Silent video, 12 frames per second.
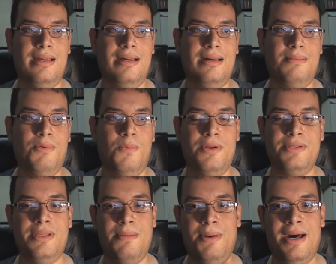But
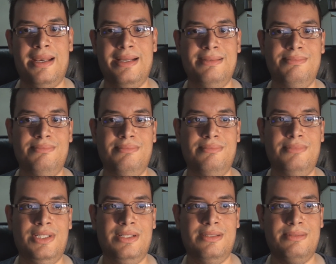once they bought it,
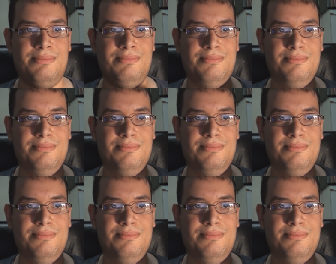you know,